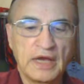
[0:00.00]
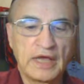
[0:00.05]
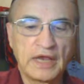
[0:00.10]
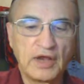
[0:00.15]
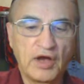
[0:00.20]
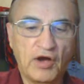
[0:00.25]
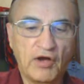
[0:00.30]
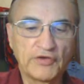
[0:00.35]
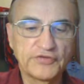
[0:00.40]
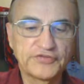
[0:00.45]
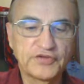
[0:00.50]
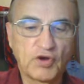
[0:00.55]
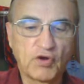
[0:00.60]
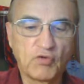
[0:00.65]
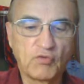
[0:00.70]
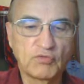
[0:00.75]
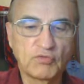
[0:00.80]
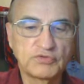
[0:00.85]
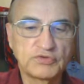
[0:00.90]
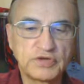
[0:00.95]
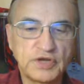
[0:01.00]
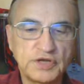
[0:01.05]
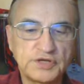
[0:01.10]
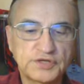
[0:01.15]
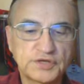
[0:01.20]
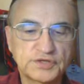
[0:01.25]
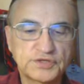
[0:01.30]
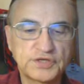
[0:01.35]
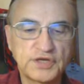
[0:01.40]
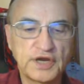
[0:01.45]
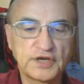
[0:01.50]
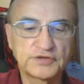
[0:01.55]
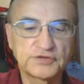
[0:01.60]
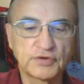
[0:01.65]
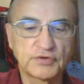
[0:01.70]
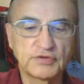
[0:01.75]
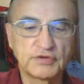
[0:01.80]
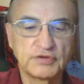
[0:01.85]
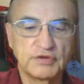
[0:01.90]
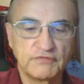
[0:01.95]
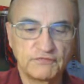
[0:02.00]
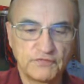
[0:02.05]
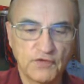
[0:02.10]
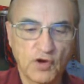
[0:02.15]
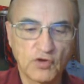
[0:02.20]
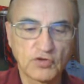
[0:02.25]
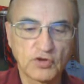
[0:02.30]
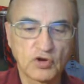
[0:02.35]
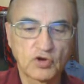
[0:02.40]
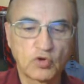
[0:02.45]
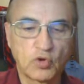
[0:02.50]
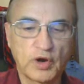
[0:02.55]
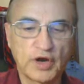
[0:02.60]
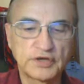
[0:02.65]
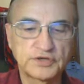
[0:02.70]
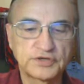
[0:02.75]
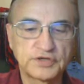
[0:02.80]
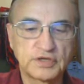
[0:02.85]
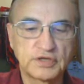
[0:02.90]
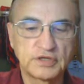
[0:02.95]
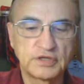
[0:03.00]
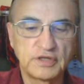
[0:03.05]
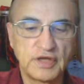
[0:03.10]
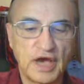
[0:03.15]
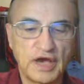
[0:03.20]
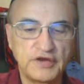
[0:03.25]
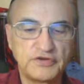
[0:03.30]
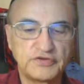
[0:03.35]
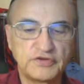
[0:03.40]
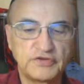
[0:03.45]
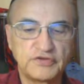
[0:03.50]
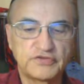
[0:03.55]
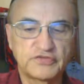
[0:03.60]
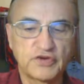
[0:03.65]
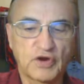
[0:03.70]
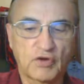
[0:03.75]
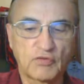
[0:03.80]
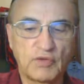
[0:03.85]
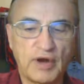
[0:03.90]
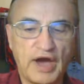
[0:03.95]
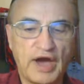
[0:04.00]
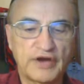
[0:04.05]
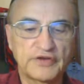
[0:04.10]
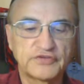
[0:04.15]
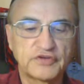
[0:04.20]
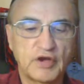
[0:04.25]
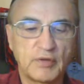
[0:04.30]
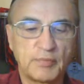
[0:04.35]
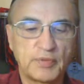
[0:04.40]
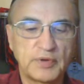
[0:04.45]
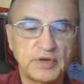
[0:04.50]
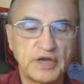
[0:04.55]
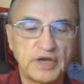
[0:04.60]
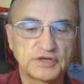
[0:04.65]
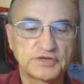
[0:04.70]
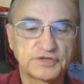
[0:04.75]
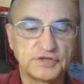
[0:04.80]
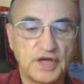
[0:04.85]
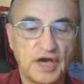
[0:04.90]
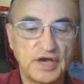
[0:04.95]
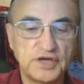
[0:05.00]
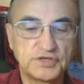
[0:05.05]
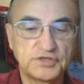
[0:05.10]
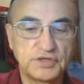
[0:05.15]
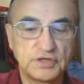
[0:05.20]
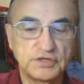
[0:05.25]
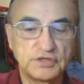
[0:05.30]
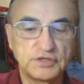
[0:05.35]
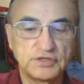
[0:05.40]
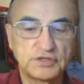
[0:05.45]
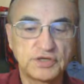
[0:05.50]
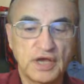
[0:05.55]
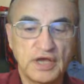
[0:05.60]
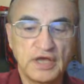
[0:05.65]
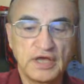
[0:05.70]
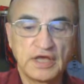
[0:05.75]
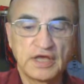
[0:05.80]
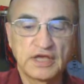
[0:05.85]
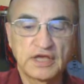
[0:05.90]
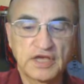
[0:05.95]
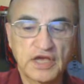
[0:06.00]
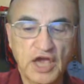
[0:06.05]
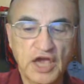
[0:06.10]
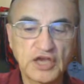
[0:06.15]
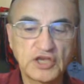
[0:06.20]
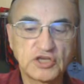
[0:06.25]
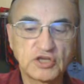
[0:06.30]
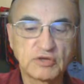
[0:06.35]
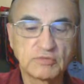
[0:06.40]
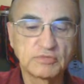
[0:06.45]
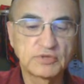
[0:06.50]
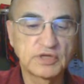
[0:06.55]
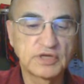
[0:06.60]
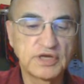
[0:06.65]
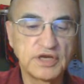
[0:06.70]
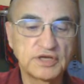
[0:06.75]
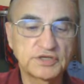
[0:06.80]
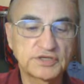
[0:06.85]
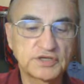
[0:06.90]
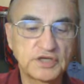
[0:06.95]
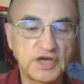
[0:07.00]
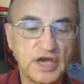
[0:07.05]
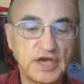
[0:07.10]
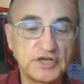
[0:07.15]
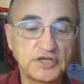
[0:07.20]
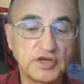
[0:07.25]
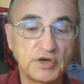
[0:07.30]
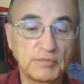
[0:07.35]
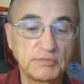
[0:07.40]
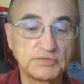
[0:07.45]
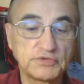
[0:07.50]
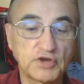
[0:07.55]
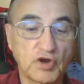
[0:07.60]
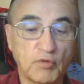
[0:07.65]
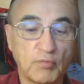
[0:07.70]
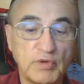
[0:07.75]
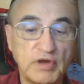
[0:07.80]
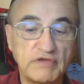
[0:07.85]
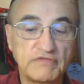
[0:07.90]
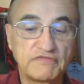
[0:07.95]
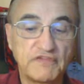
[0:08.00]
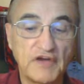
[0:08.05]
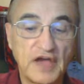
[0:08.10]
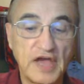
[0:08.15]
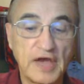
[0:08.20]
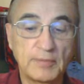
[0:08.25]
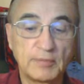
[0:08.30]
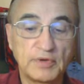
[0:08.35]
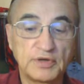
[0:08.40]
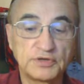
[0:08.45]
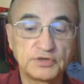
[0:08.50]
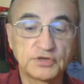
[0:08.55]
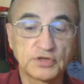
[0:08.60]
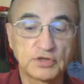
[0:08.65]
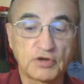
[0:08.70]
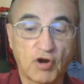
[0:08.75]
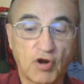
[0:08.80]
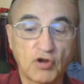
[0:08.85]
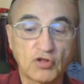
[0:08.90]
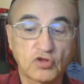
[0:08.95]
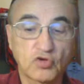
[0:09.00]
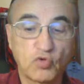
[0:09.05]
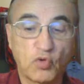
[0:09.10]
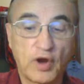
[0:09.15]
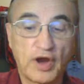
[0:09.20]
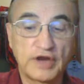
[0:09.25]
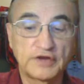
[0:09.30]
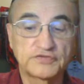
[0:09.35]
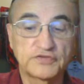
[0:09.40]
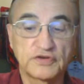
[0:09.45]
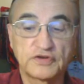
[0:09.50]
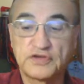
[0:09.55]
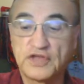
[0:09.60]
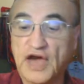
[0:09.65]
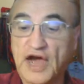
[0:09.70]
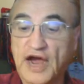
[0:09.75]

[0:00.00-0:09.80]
And also Jesus answered further question, nations shall rise up against nations, kingdoms against kingdoms, there'll be famines and earthquakes in